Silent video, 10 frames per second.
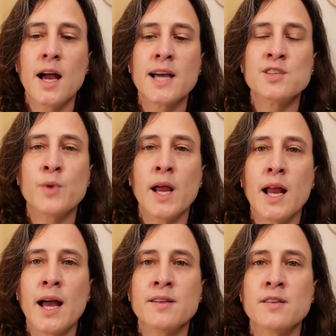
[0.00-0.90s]
as well
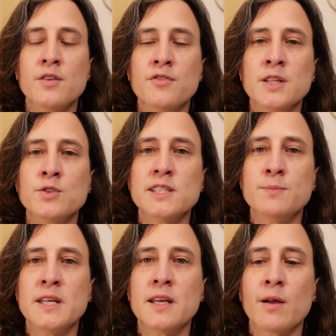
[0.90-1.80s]
as
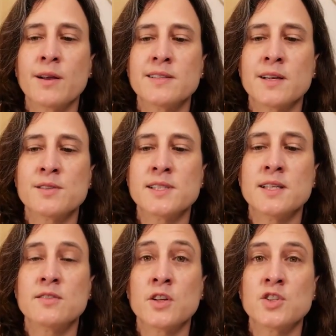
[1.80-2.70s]
phenotypic
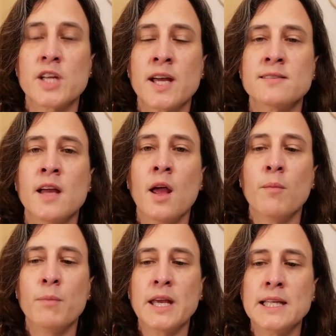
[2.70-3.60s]
characteristics such as
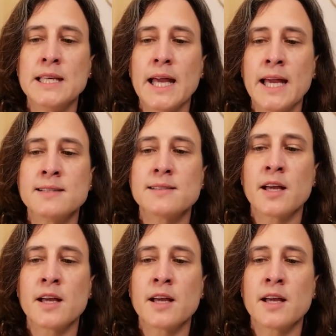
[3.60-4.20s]
mechanic ends,